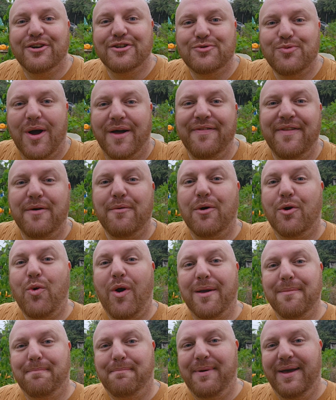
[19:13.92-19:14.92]
when they were
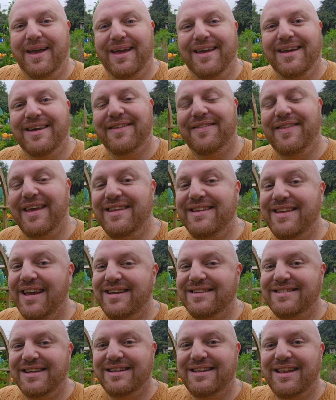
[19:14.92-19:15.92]
quite big they
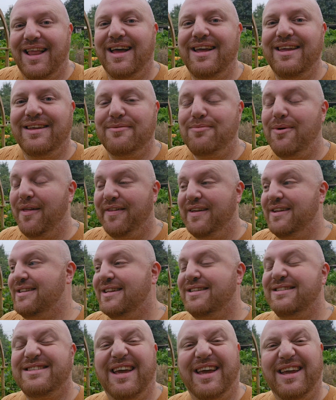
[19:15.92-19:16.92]
tasted like, well, they
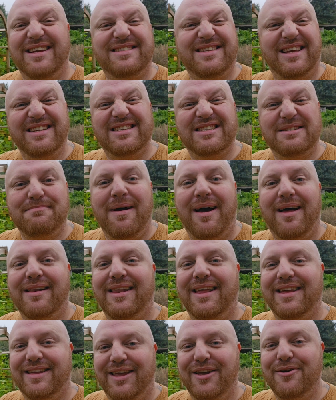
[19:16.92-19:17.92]
didn't taste, they smelled
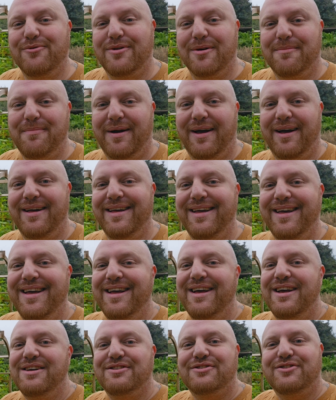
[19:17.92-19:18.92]
like cucumber.
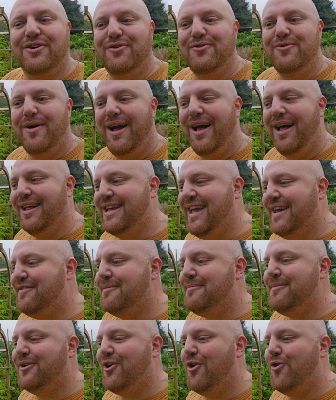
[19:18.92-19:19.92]
So I'll give
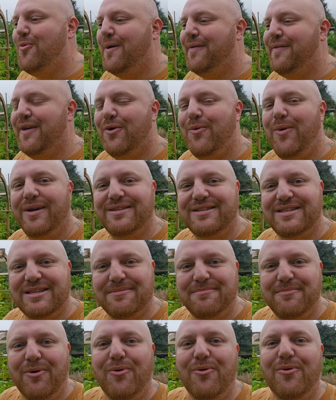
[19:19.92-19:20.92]
them a go when they're quite
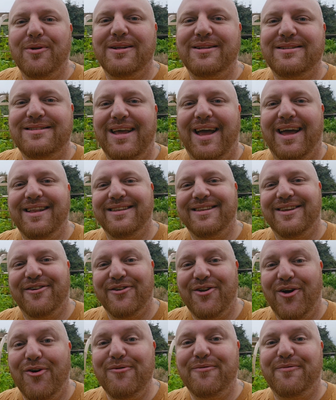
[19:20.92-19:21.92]
small and tender,
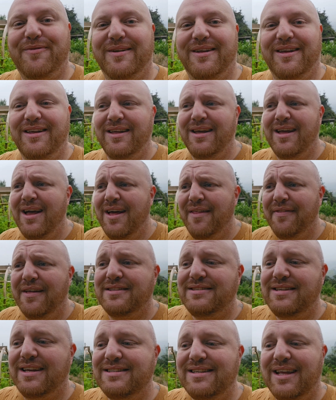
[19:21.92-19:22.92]
and hopefully they'll
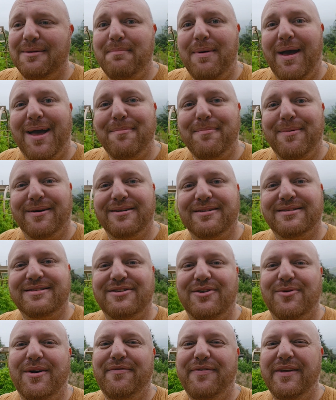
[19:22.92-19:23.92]
taste like peppers.
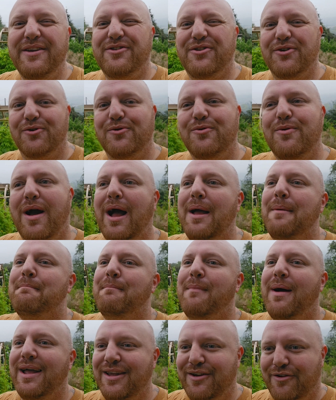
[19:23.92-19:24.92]
So if they do, I
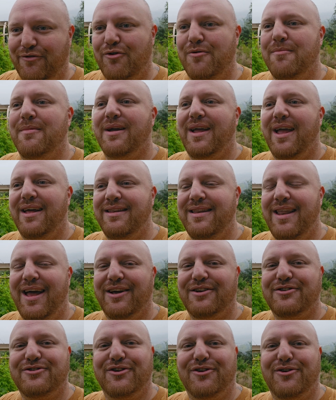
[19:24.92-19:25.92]
might grow them again
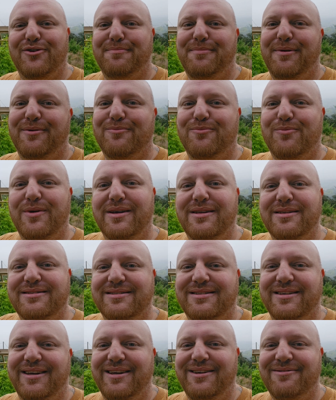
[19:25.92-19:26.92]
next year, but we'll
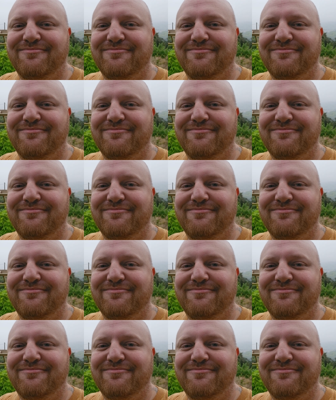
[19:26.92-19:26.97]
see.